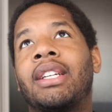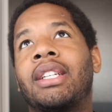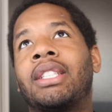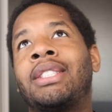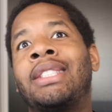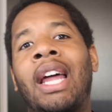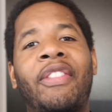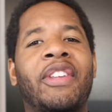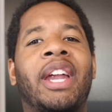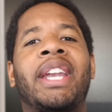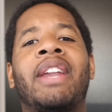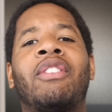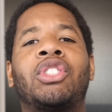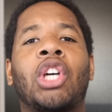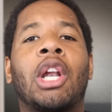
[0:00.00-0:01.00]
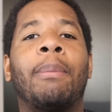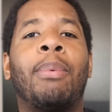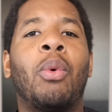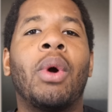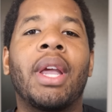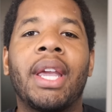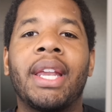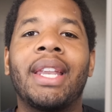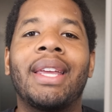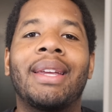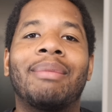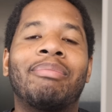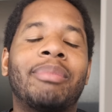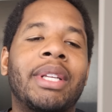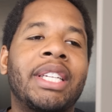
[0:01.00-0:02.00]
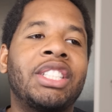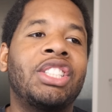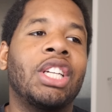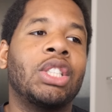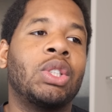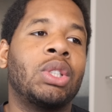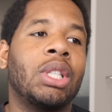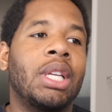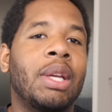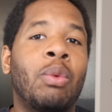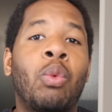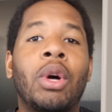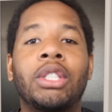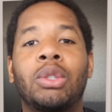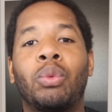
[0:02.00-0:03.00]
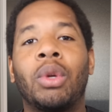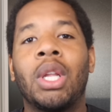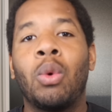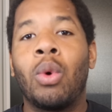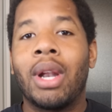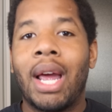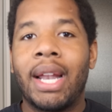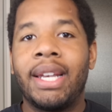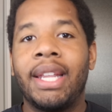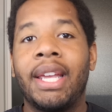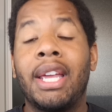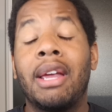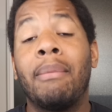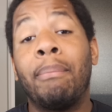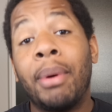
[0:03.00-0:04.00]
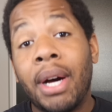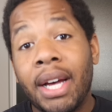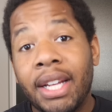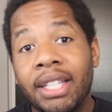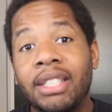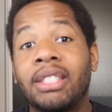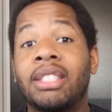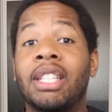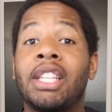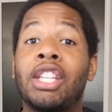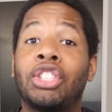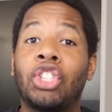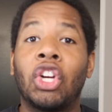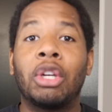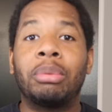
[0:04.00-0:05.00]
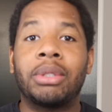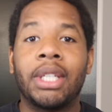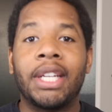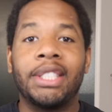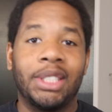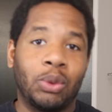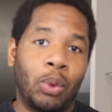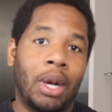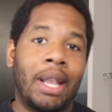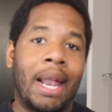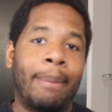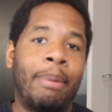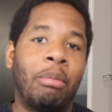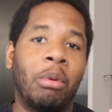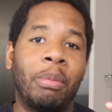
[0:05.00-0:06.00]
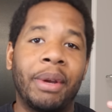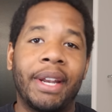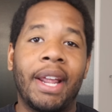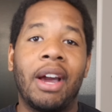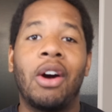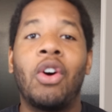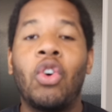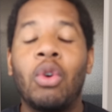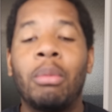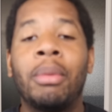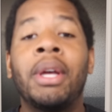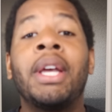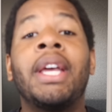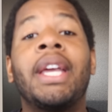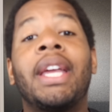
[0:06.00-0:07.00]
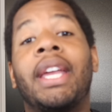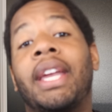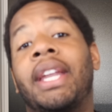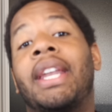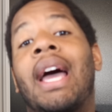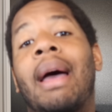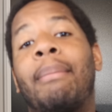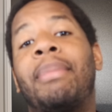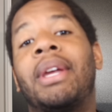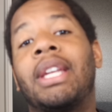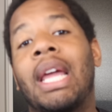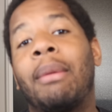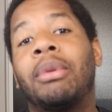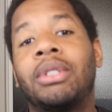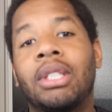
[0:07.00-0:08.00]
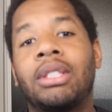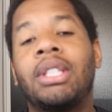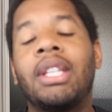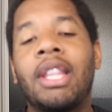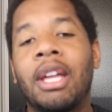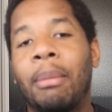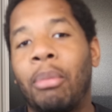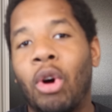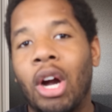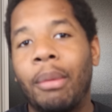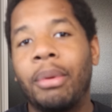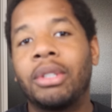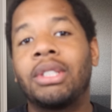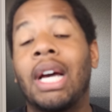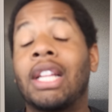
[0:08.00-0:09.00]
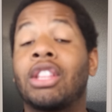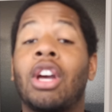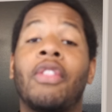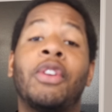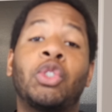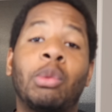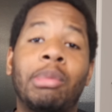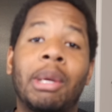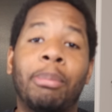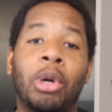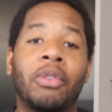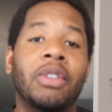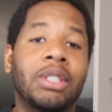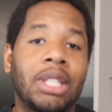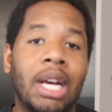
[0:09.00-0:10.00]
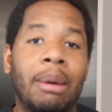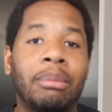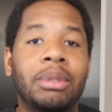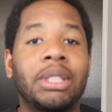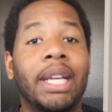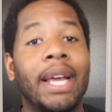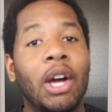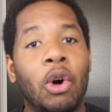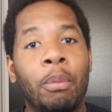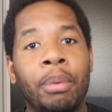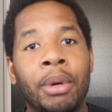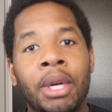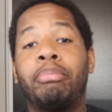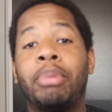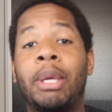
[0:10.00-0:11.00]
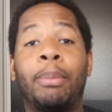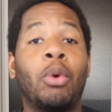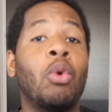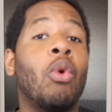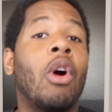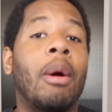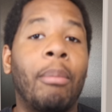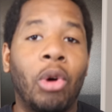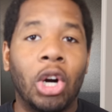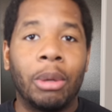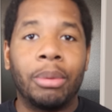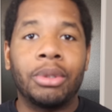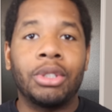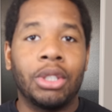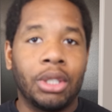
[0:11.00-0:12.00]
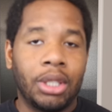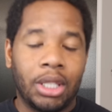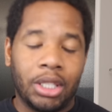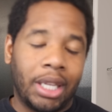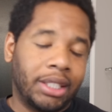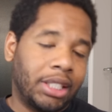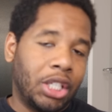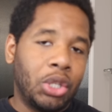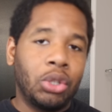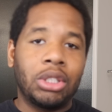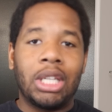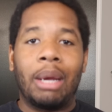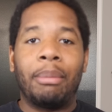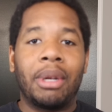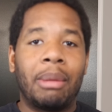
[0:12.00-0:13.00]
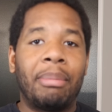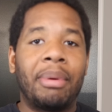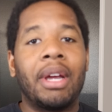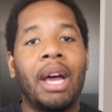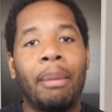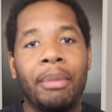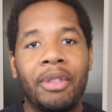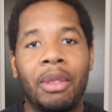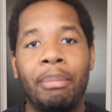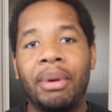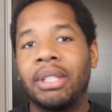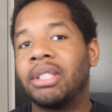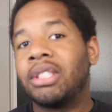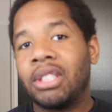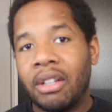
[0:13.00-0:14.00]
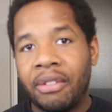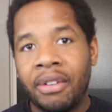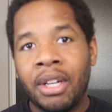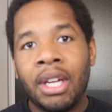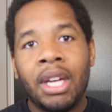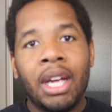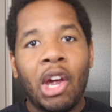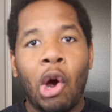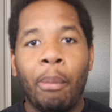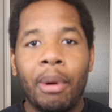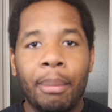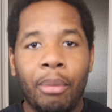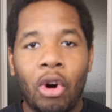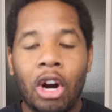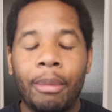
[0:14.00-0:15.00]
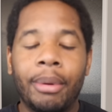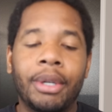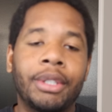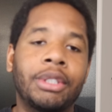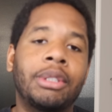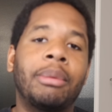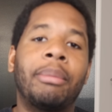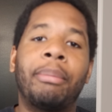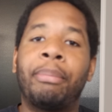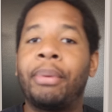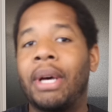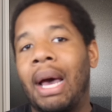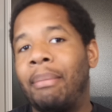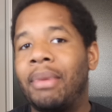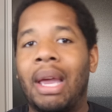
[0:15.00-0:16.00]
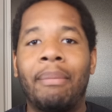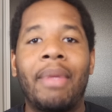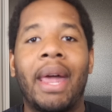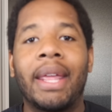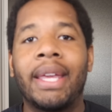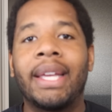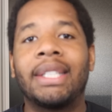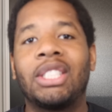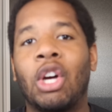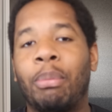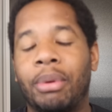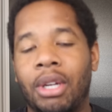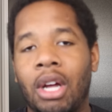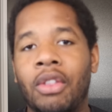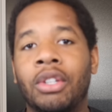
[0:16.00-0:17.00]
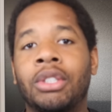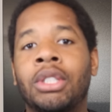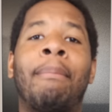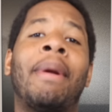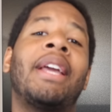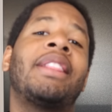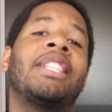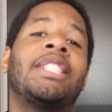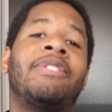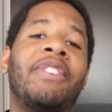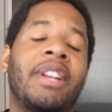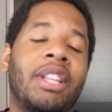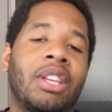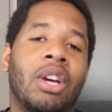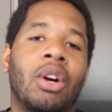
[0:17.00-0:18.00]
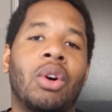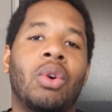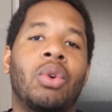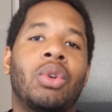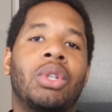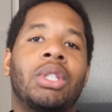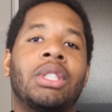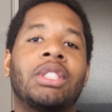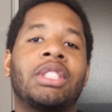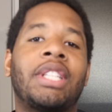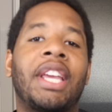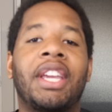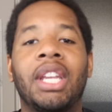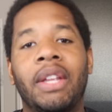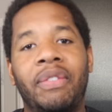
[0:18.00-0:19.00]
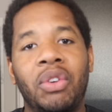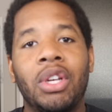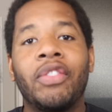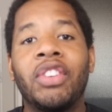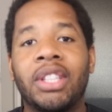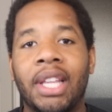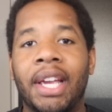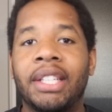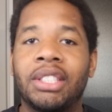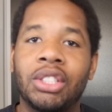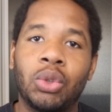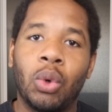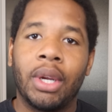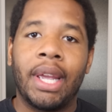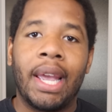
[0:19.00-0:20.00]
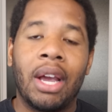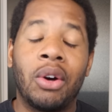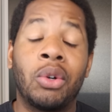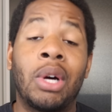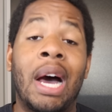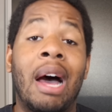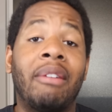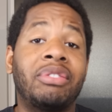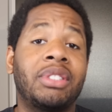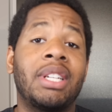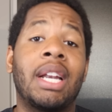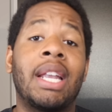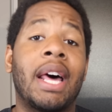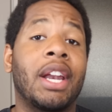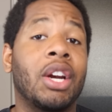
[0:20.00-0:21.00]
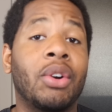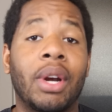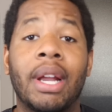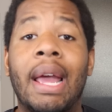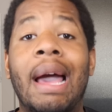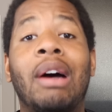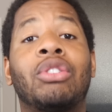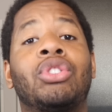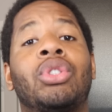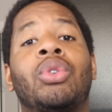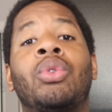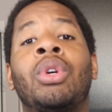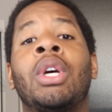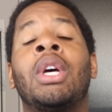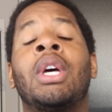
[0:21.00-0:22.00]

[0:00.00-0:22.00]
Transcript: it's not that I never saw the point in it. It's just, it wasn't really what I did, but seeing the circumstances with a lot of people being at home and not being able to see their barbers, I thought this would be a perfect time to help people who aren't barbers. Like I said, usually I'm in the business of helping barbers, but I mean, I'm not against helping others. I made this video taking a few different things into account. I've seen a lot of great how to